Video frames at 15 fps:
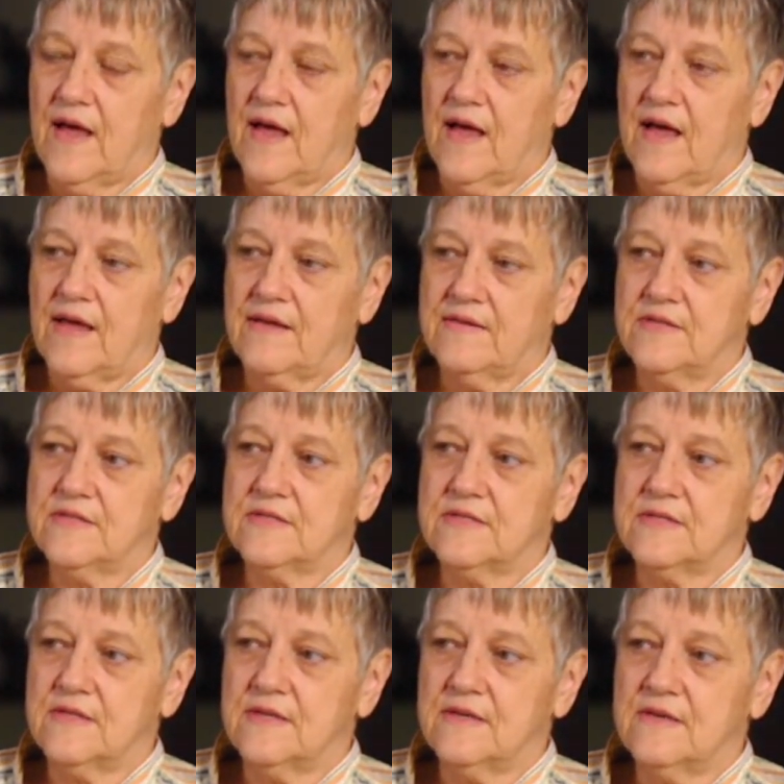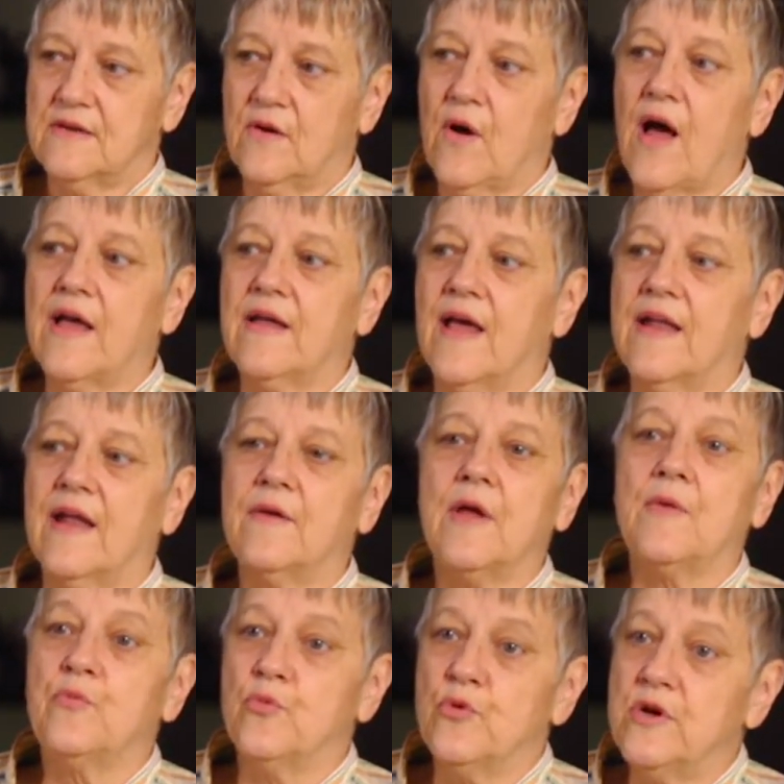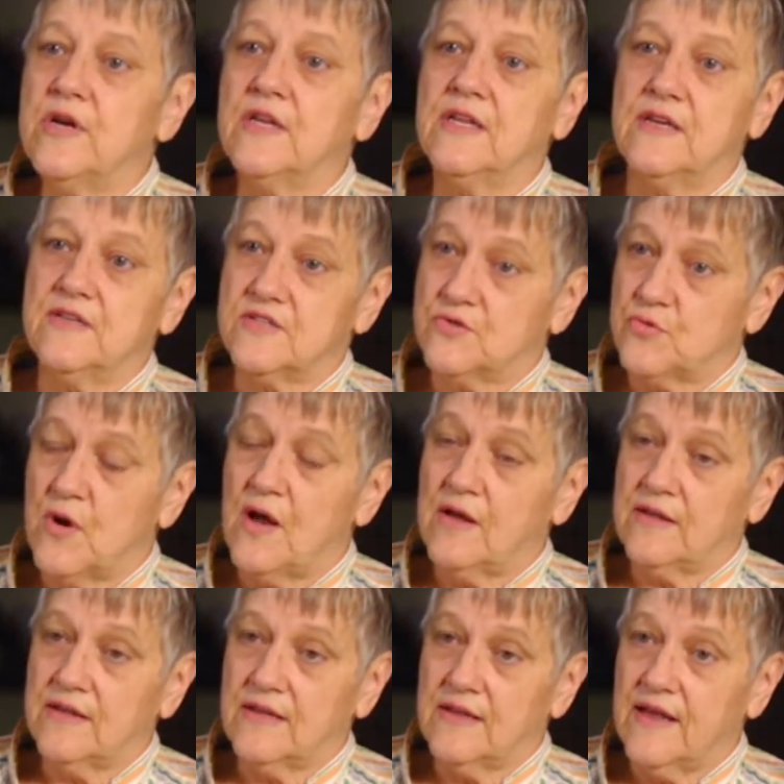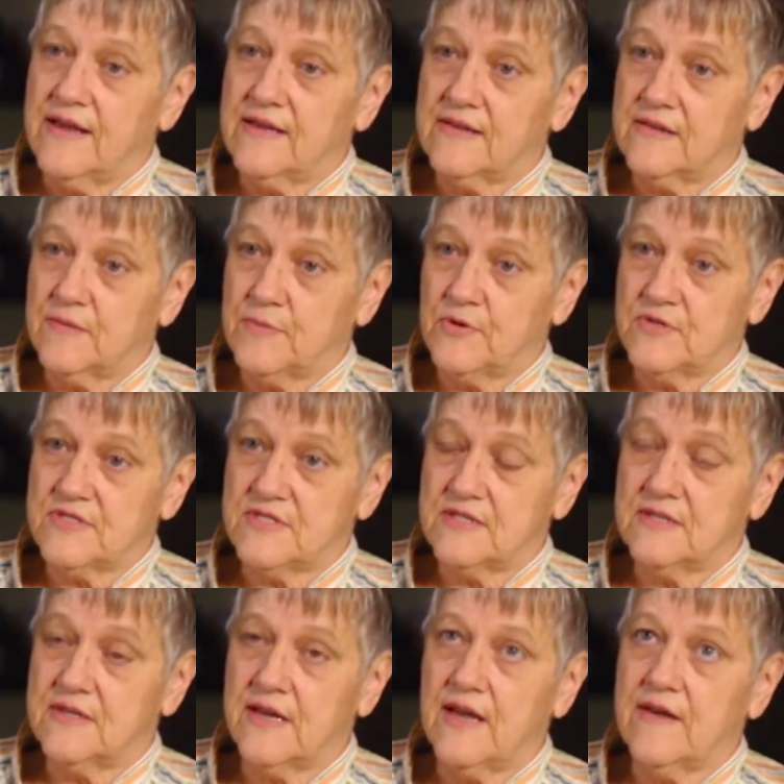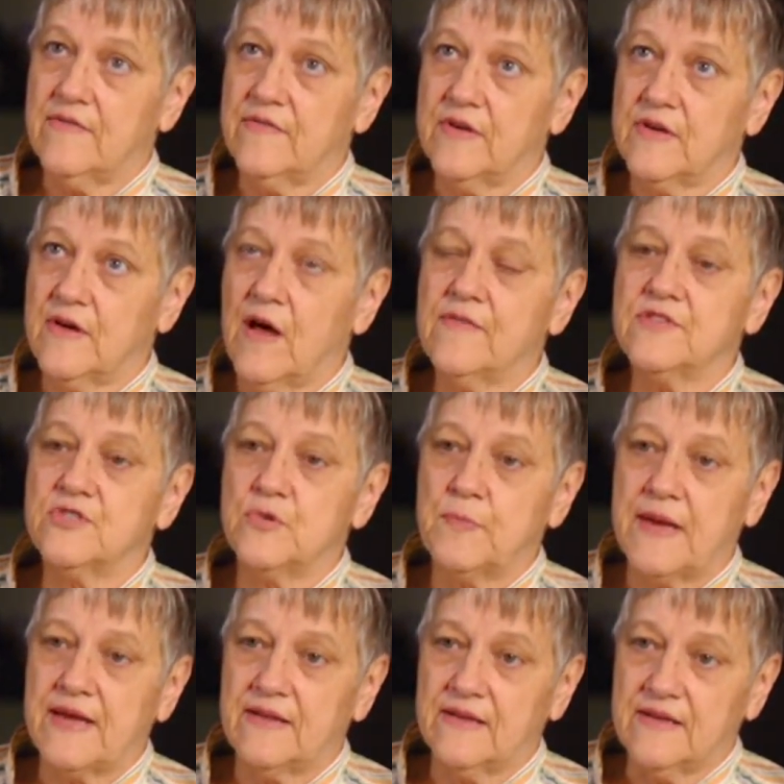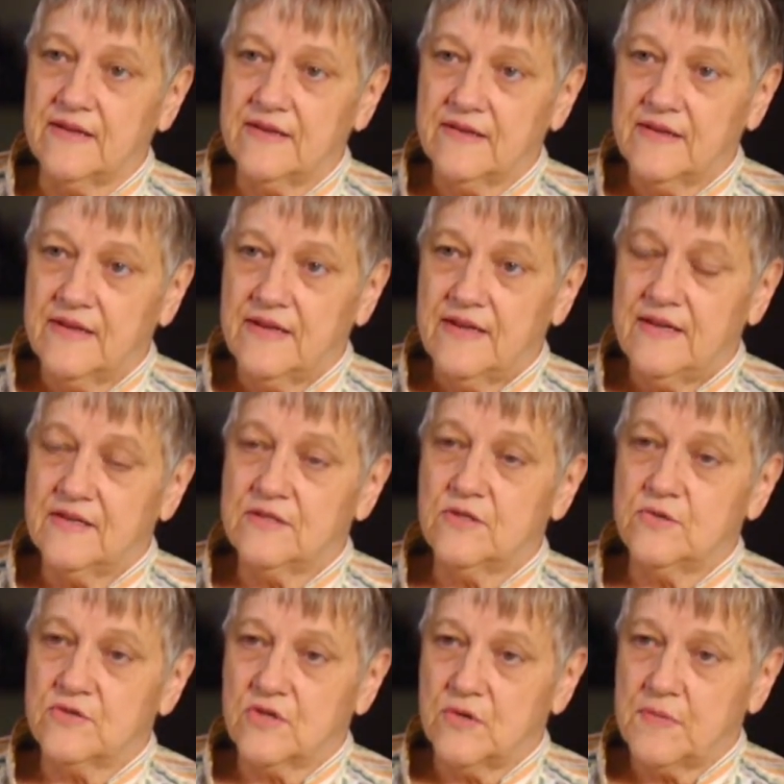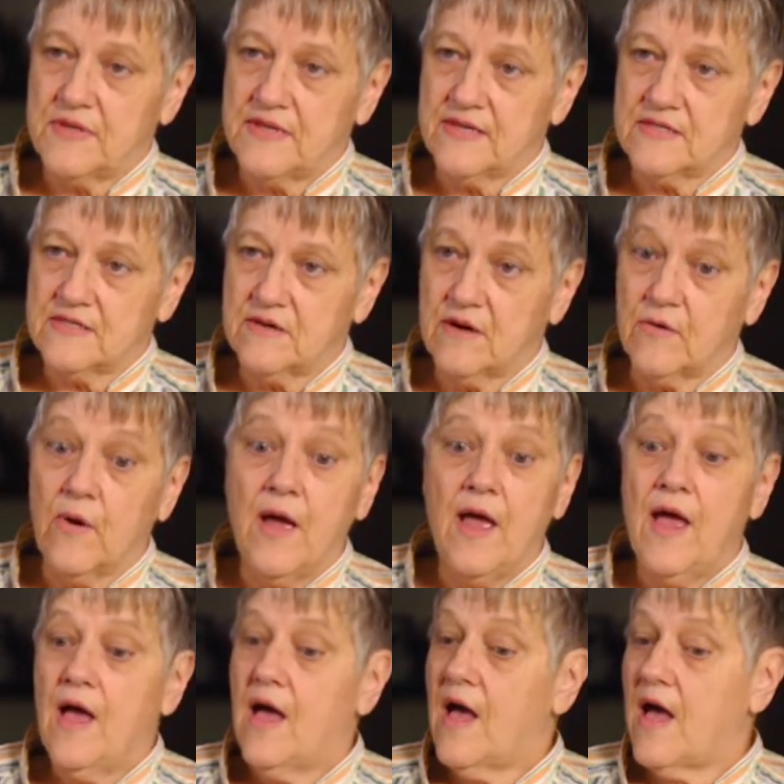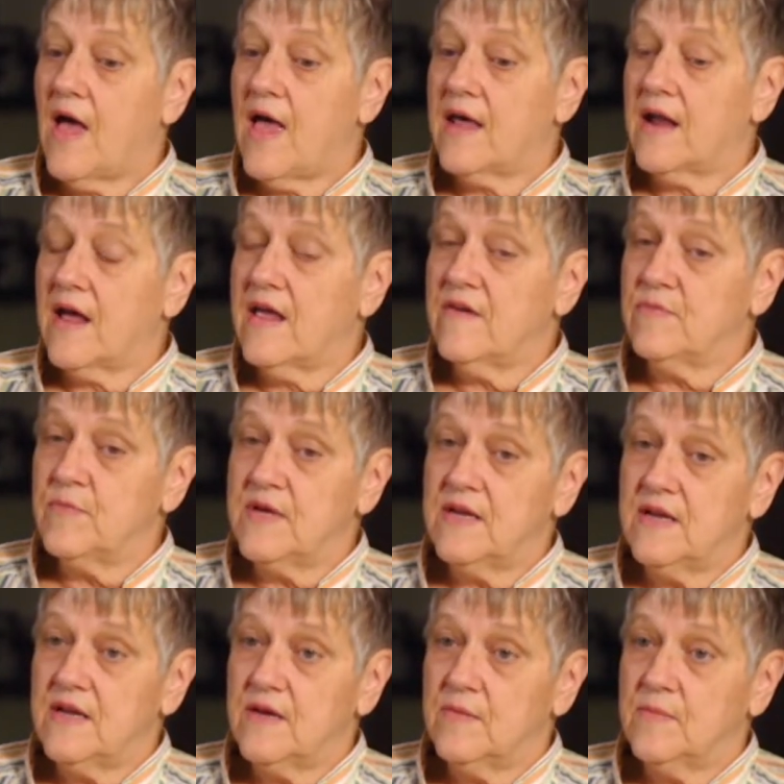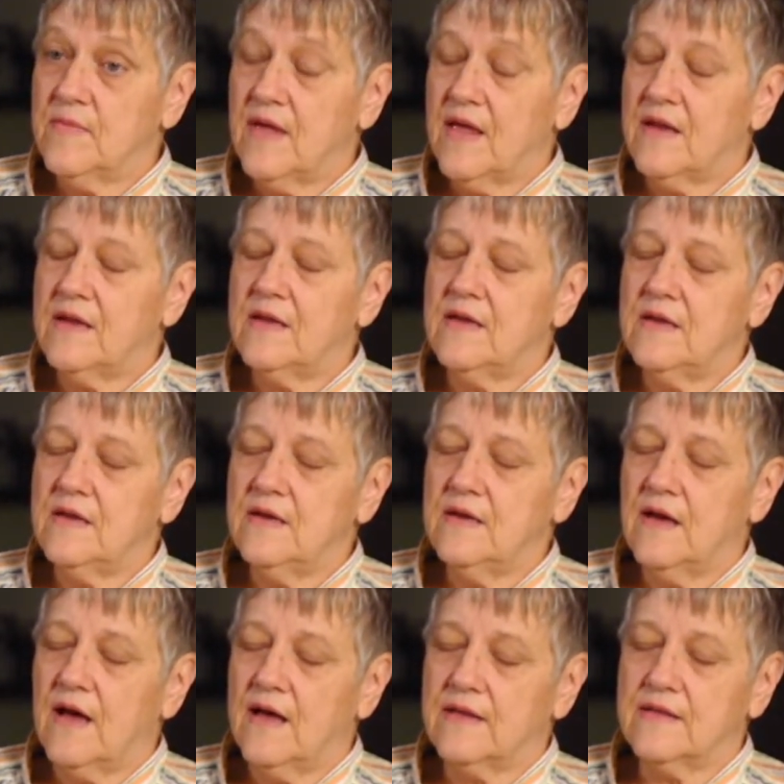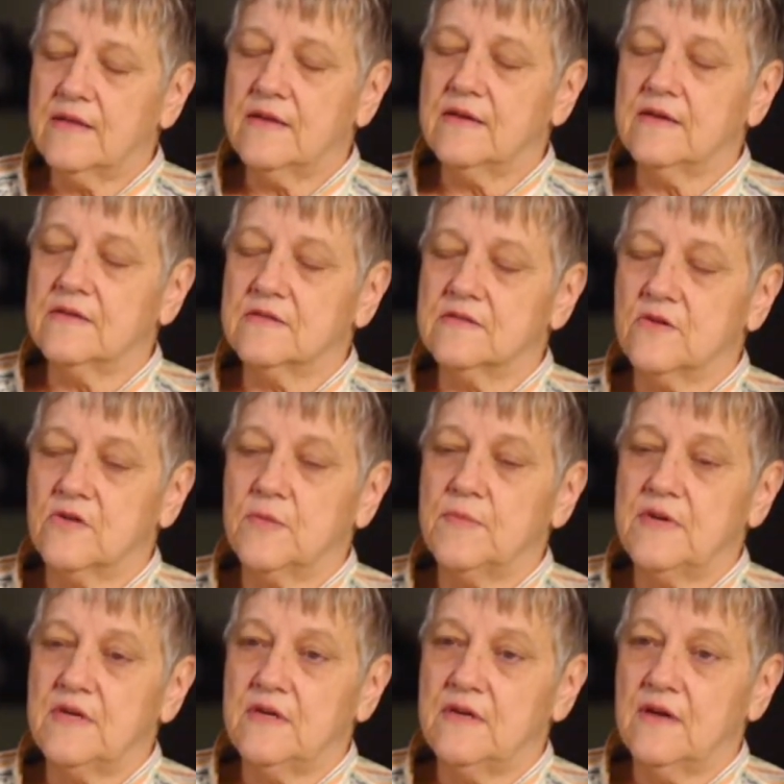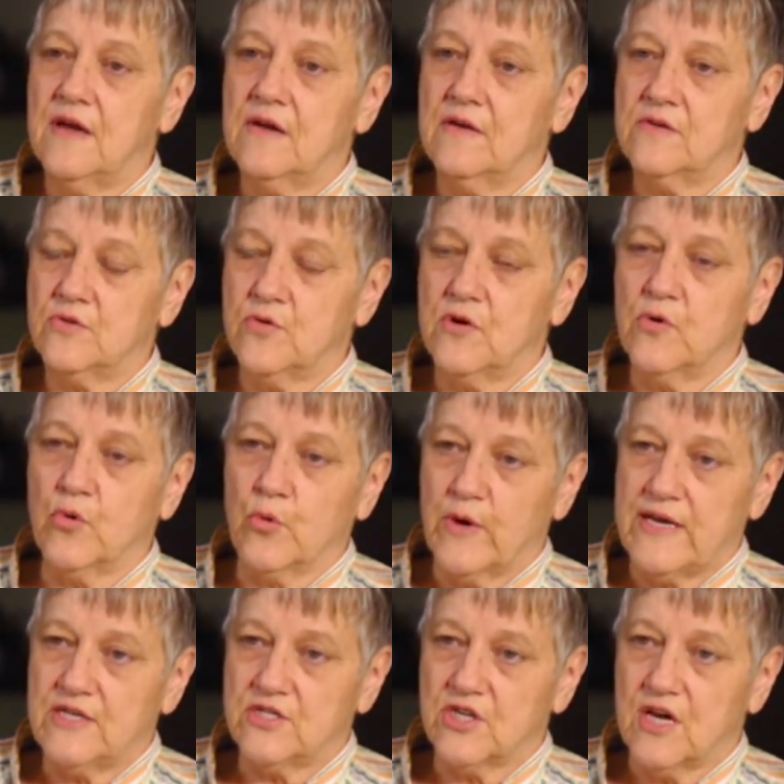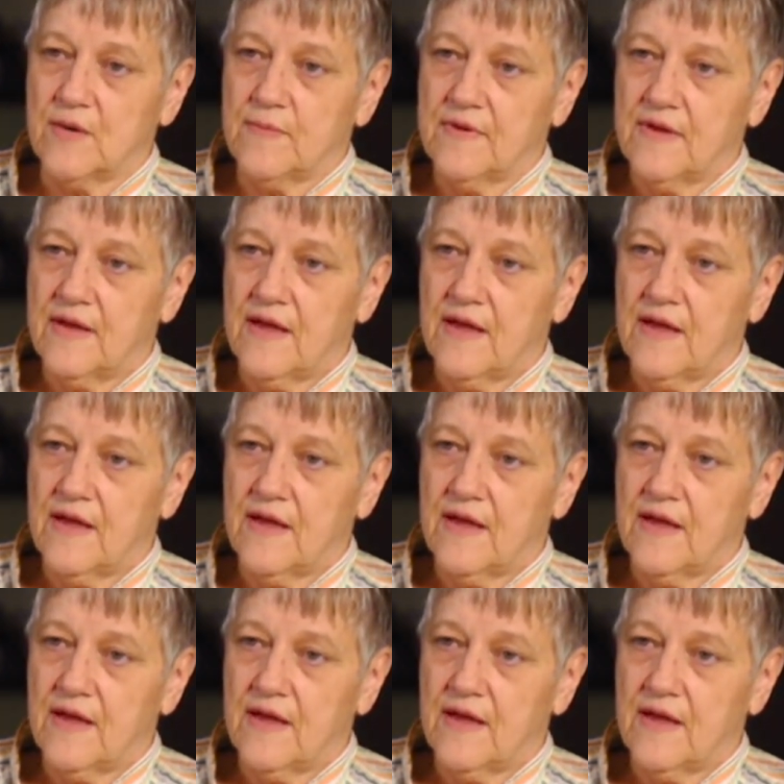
I just think, I really strongly like the person, they have Officer Bailey, is who's going to be the SRO. And I have met him, and he, I think, is going to do a great job.